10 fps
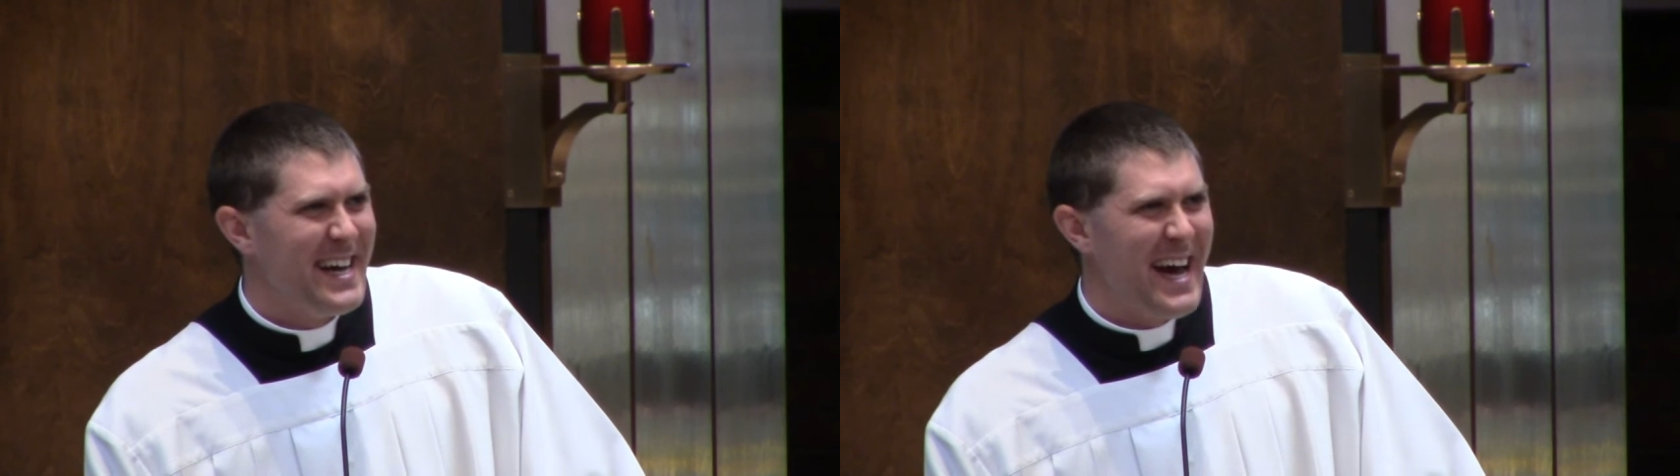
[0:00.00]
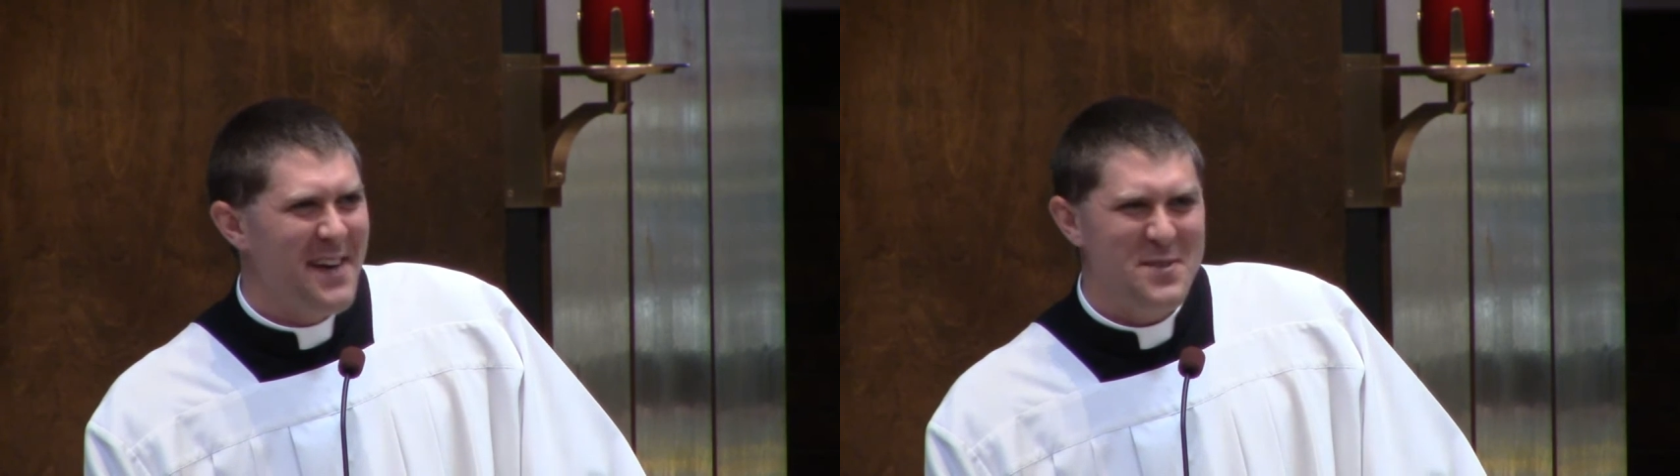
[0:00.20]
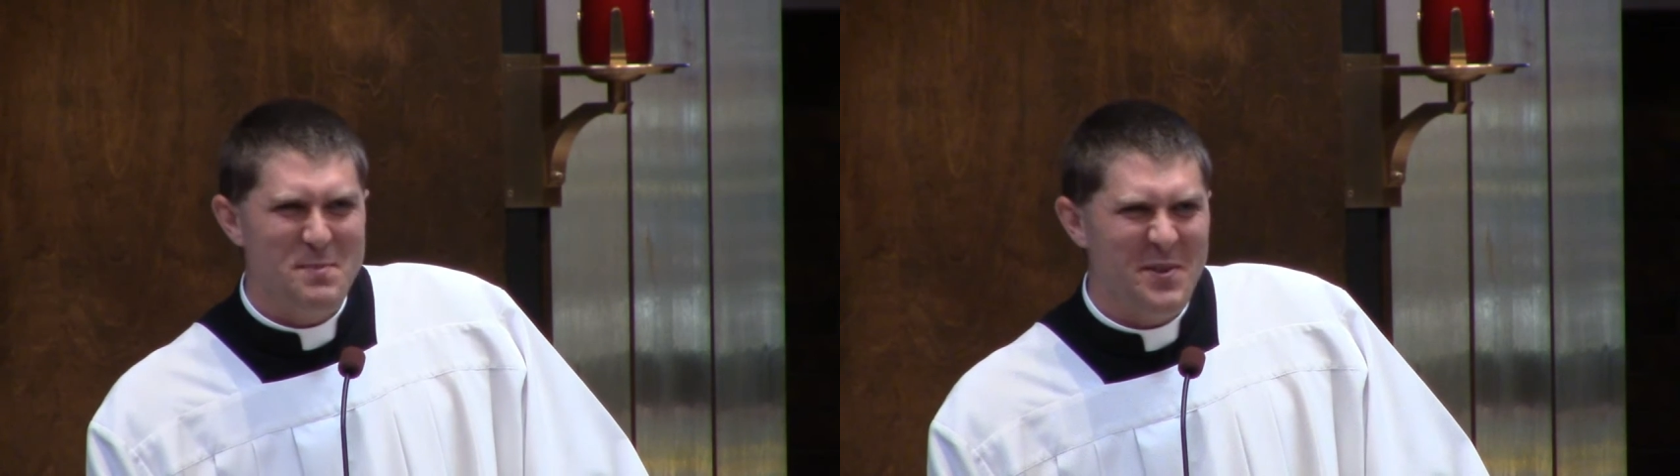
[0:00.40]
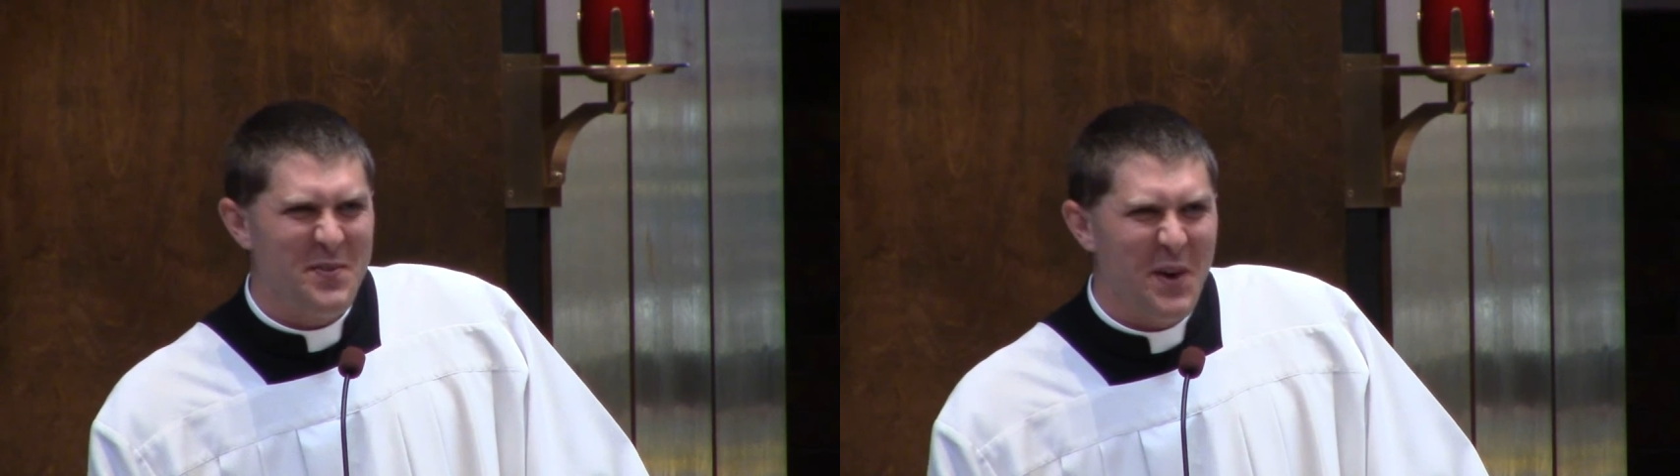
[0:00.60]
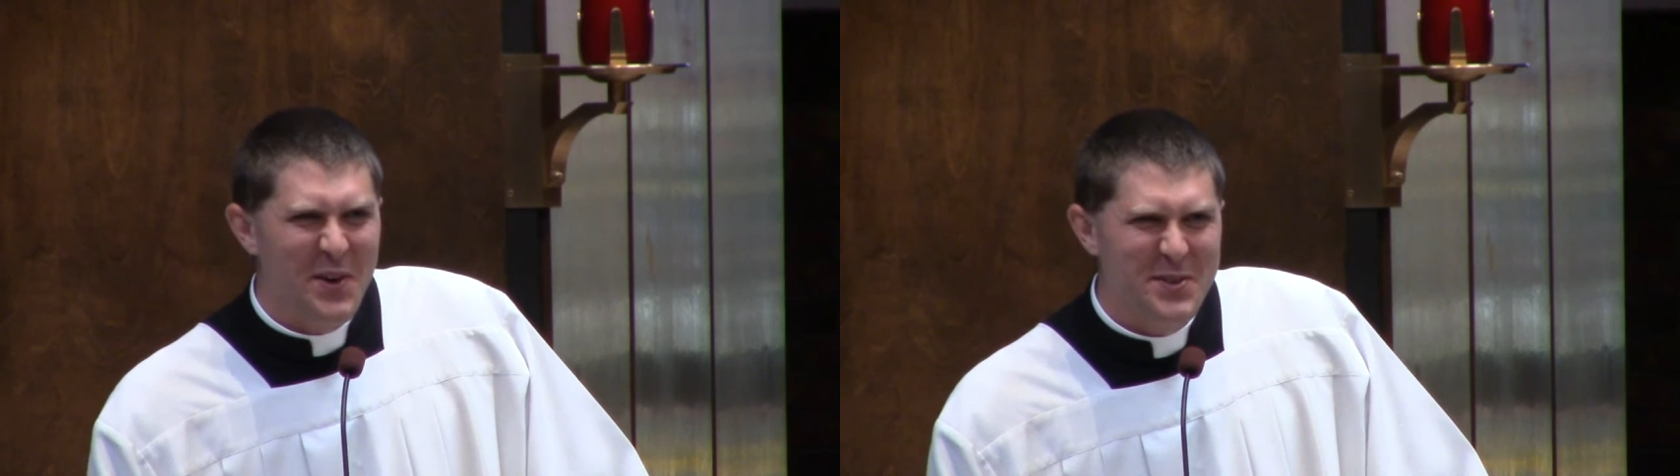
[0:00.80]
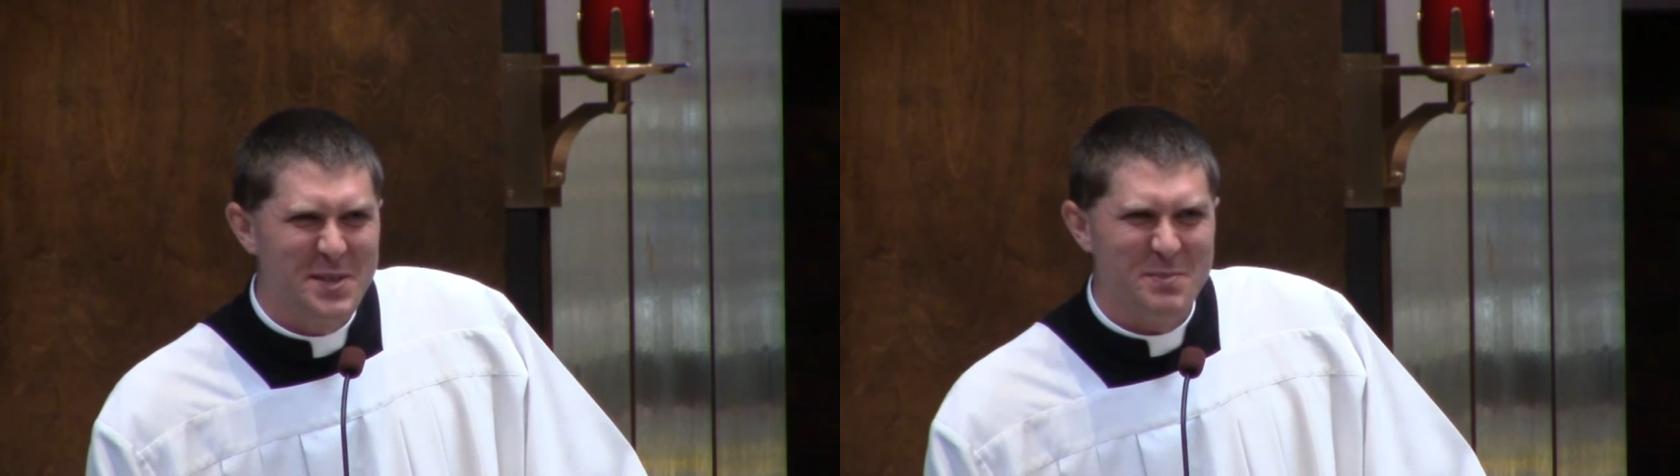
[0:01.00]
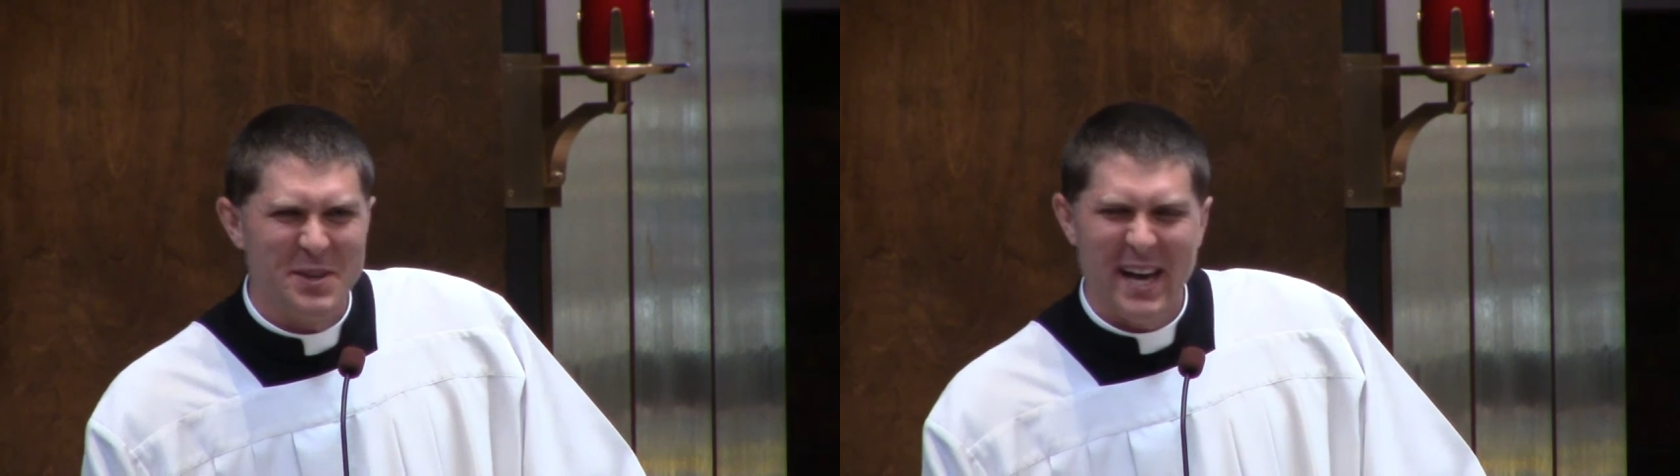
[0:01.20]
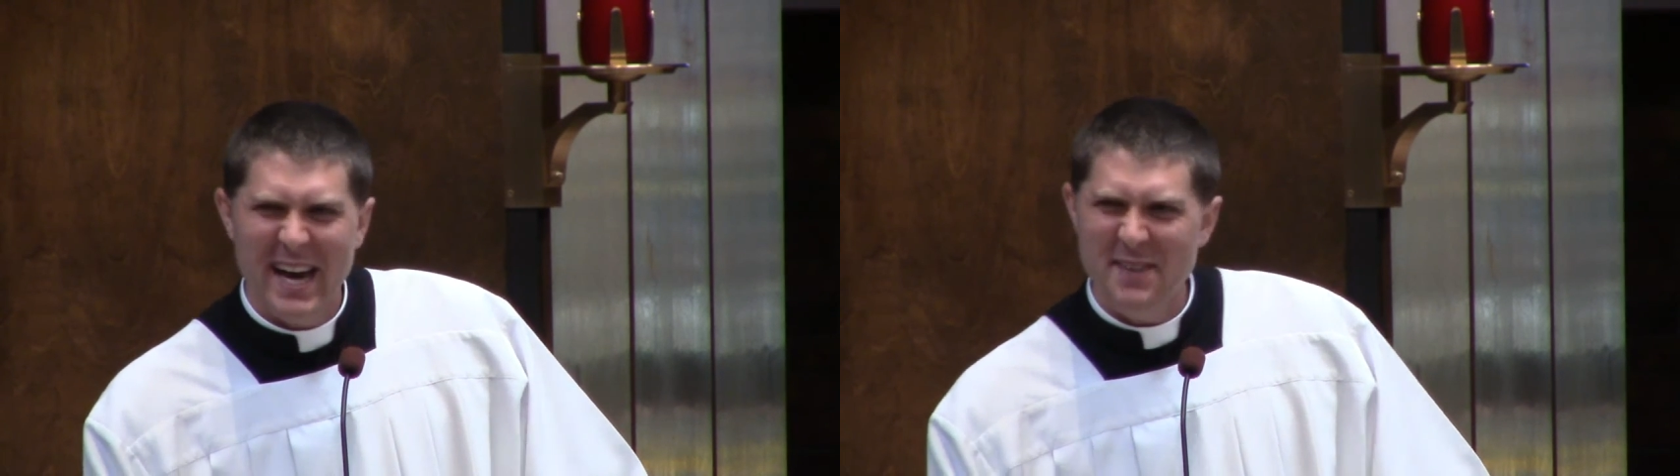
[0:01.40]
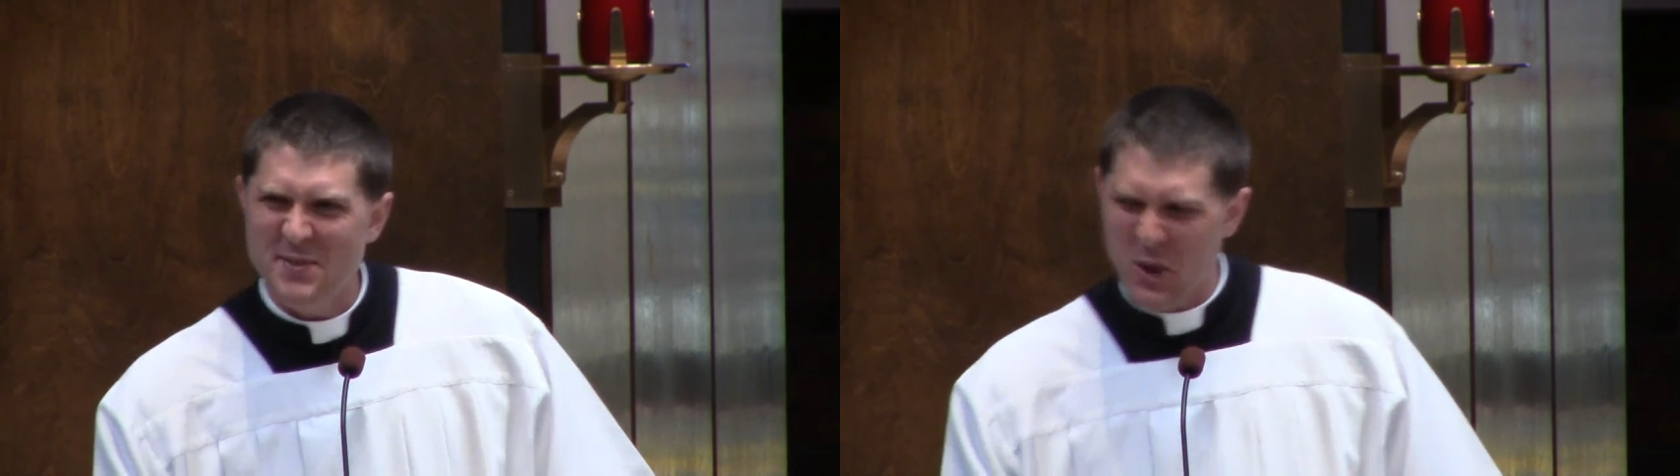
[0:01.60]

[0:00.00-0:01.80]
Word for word: I have to be vulnerable. I have to